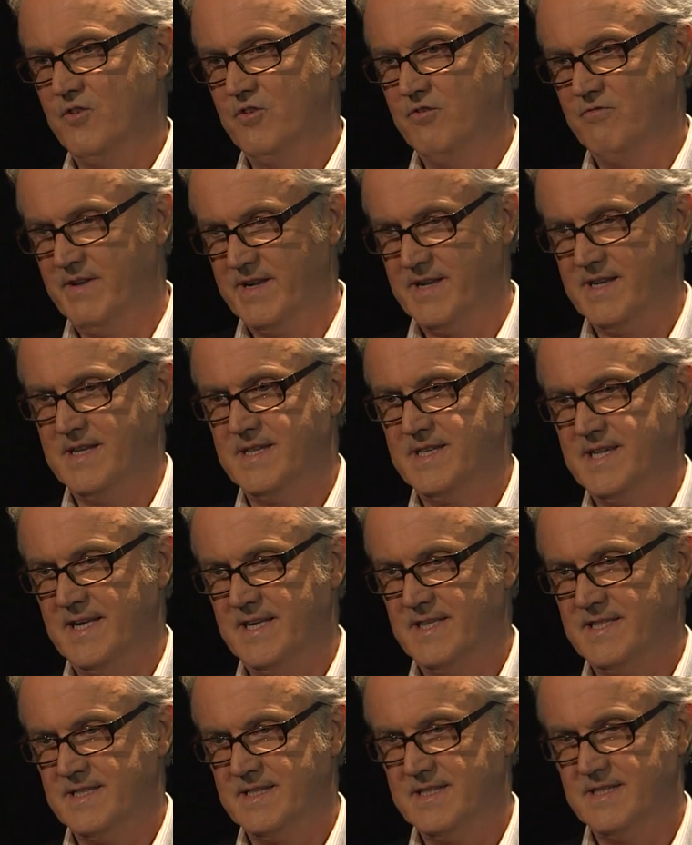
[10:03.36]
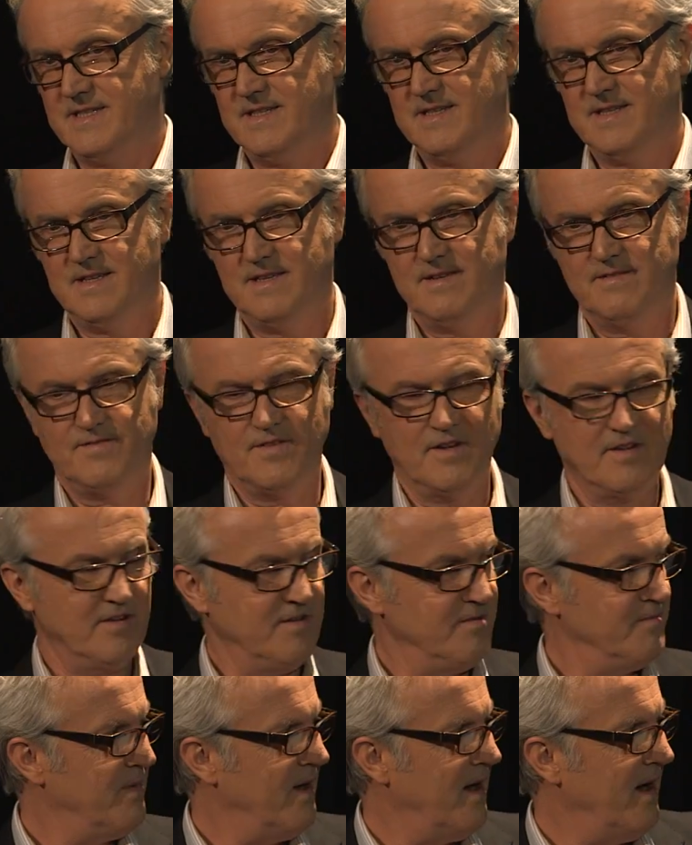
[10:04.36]
your written test,
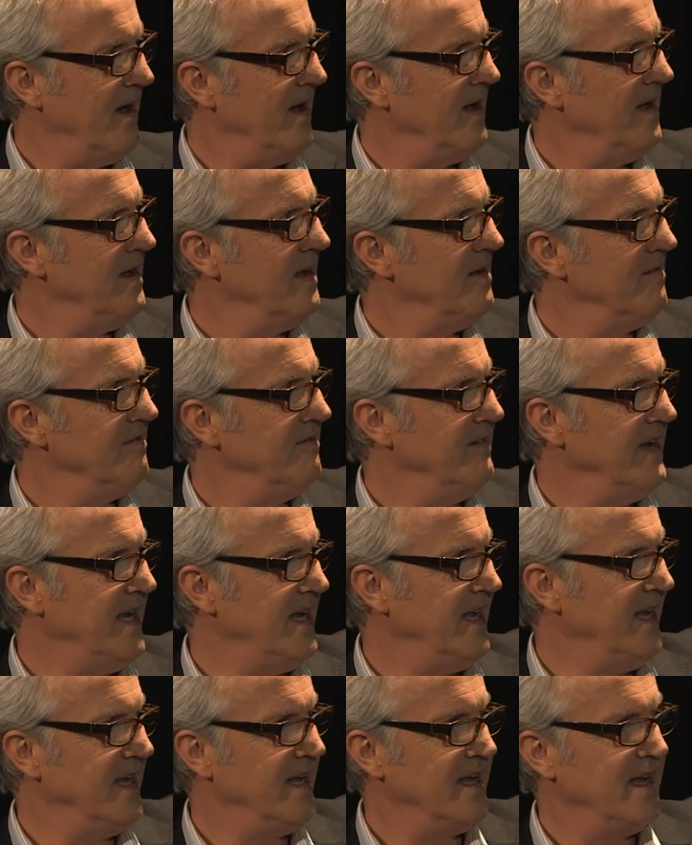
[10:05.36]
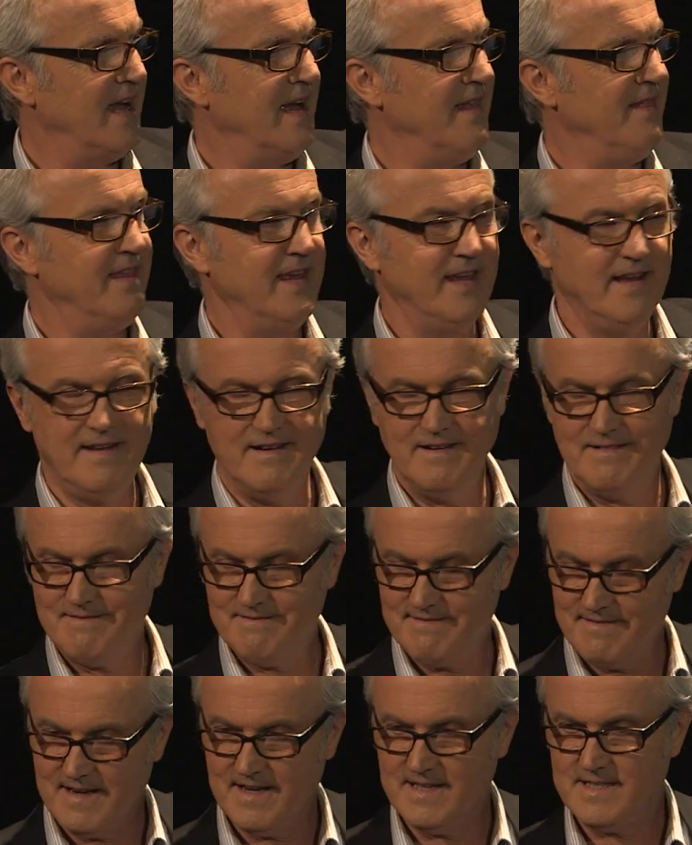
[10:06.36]
followed by reading and then
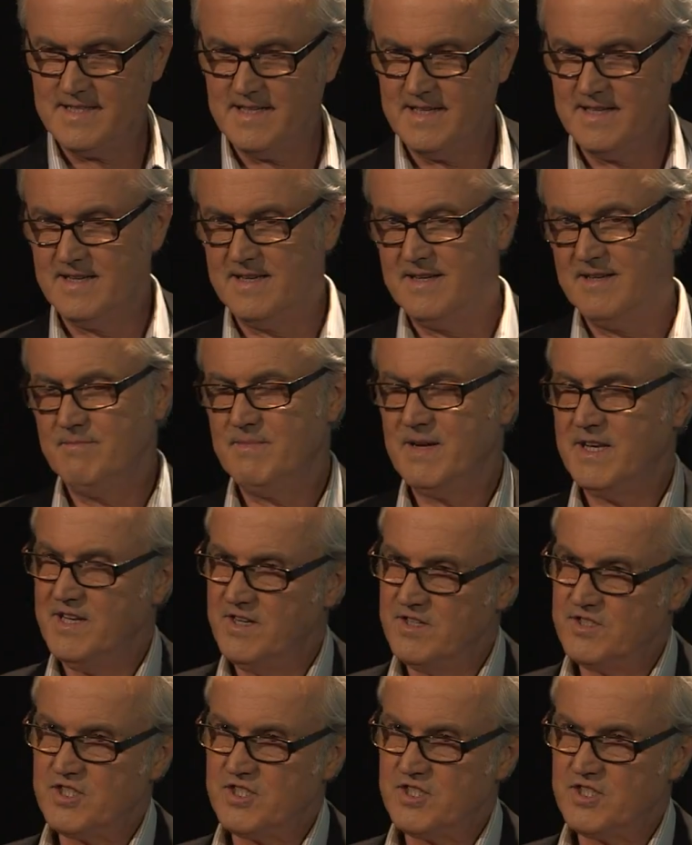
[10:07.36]
writing. But in